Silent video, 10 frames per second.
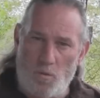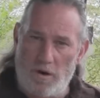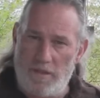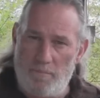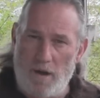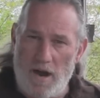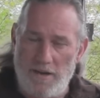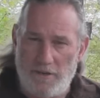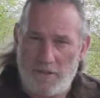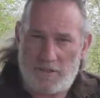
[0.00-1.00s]
on one of the
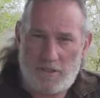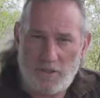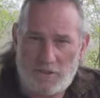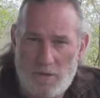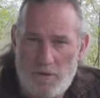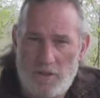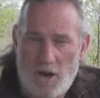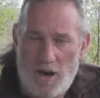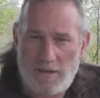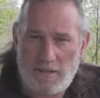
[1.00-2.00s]
pioneering skills that we
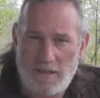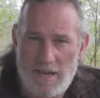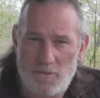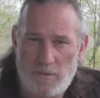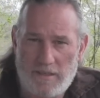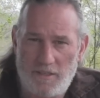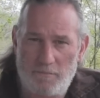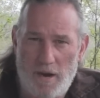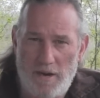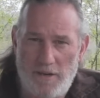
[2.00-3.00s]
taught in last
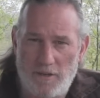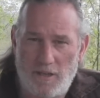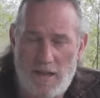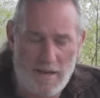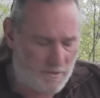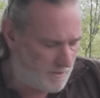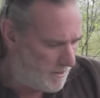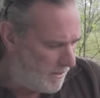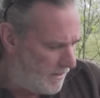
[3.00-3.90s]
weekend's pioneer class